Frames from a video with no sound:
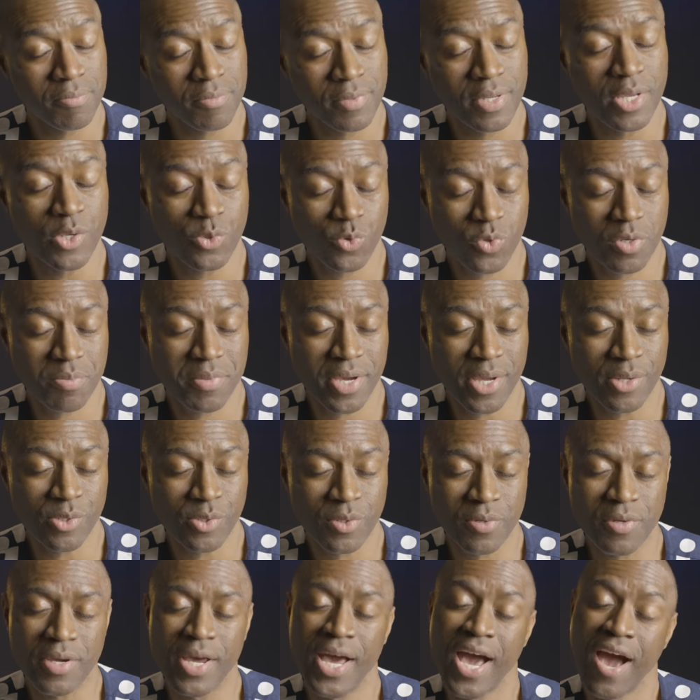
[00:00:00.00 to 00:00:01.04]
history
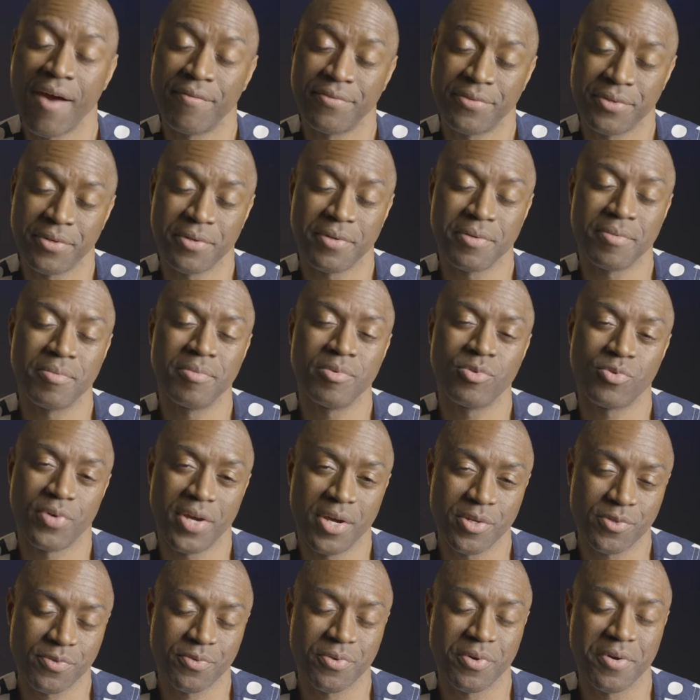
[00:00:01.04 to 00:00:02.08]
major after
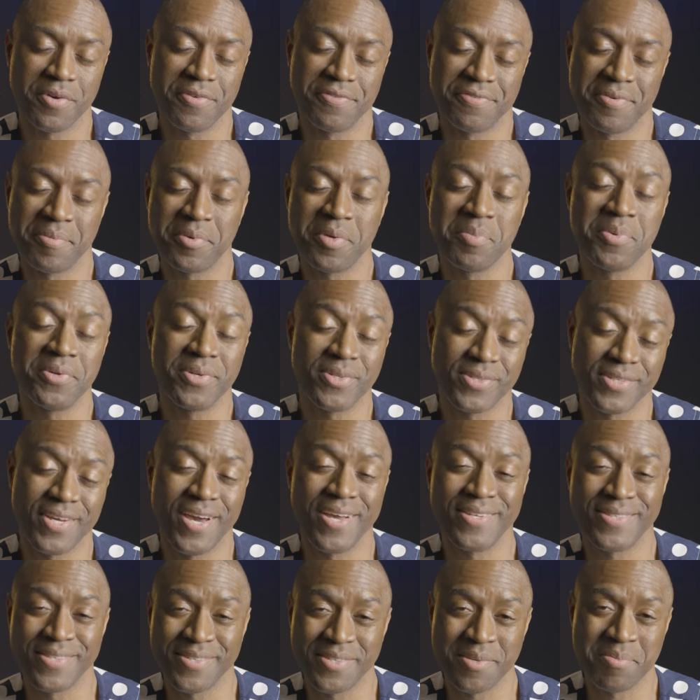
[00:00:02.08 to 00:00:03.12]
transferring from computer
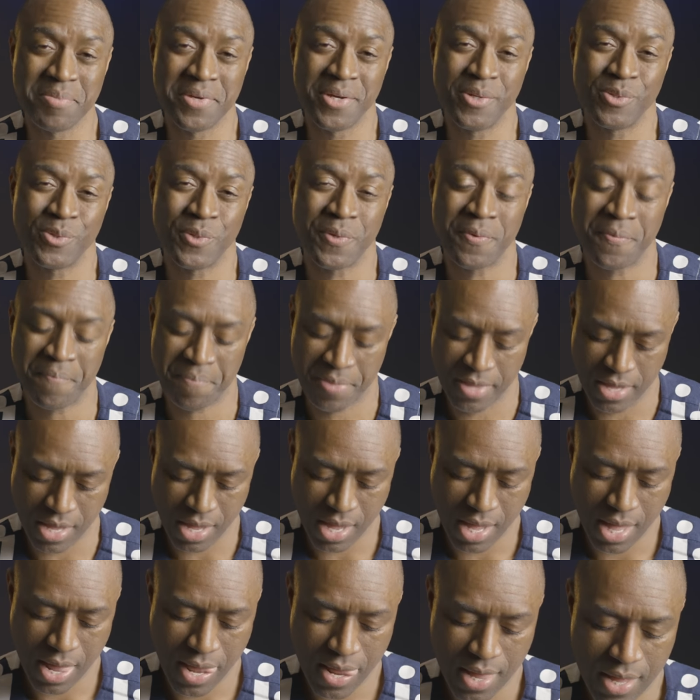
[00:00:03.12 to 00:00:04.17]
science as a major.
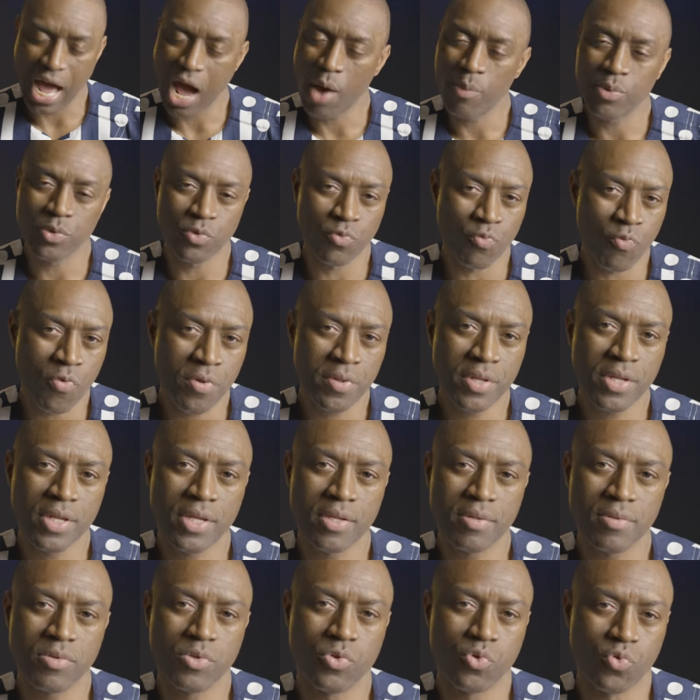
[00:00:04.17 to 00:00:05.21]
I was
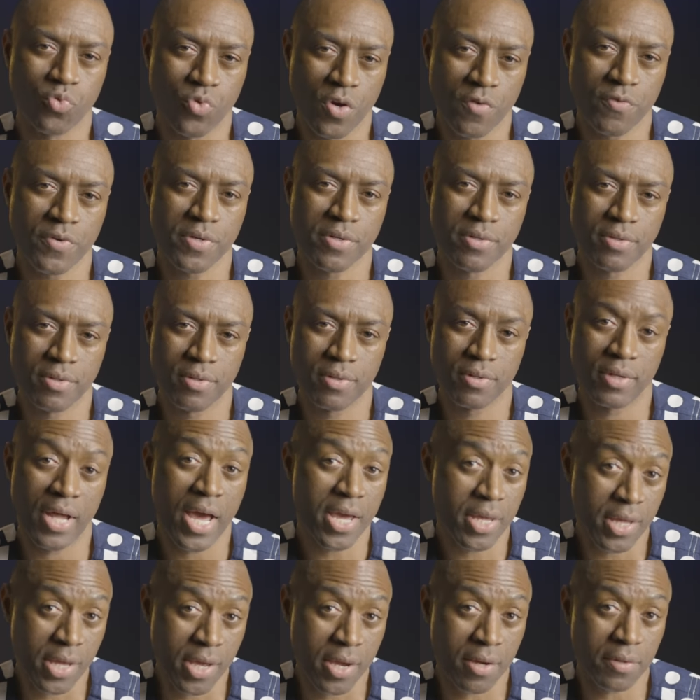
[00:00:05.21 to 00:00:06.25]
really driven,
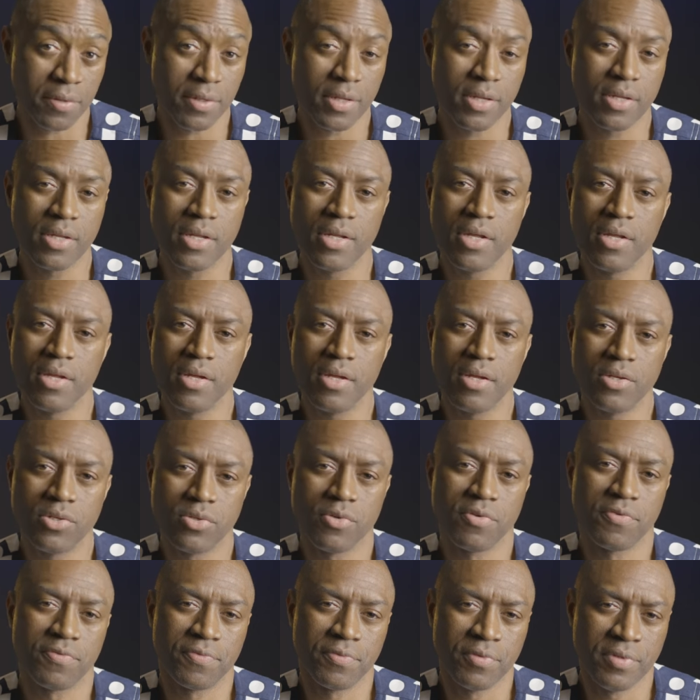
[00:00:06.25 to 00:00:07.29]
like Haley,
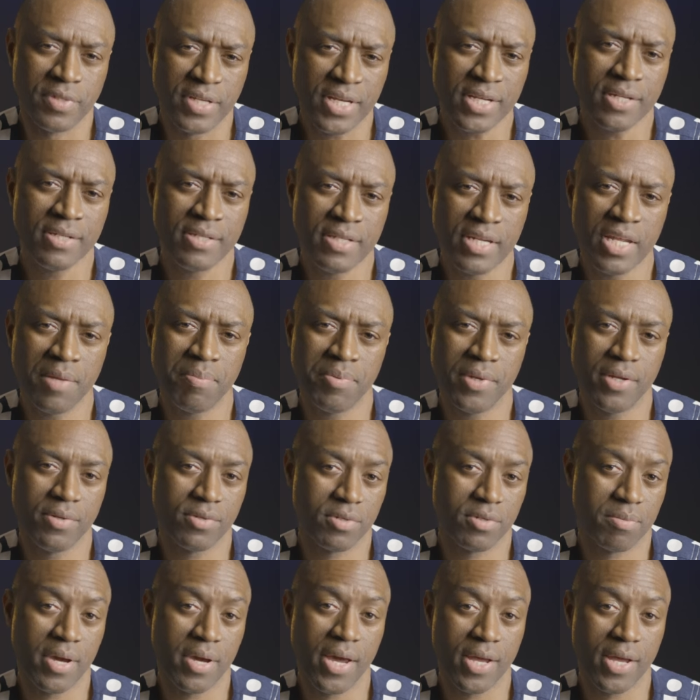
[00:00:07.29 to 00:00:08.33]
to dig deep
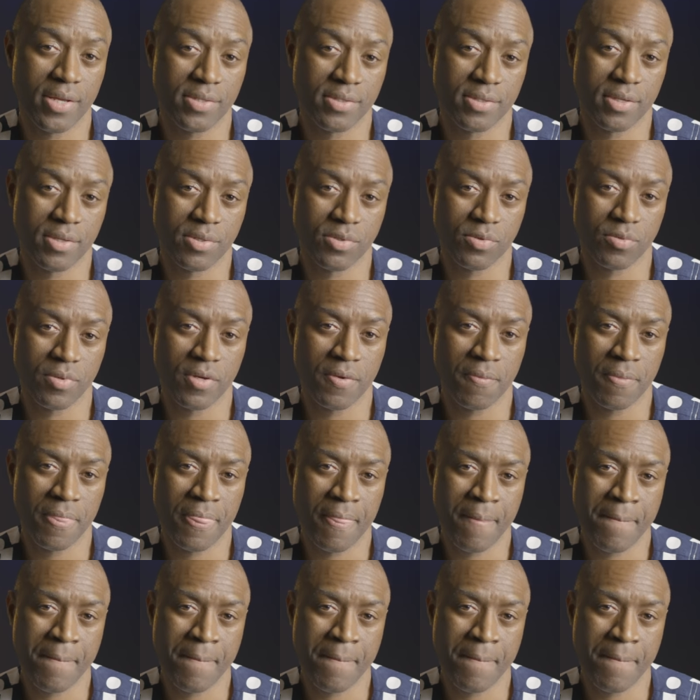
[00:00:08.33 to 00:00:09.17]
into my ancestry.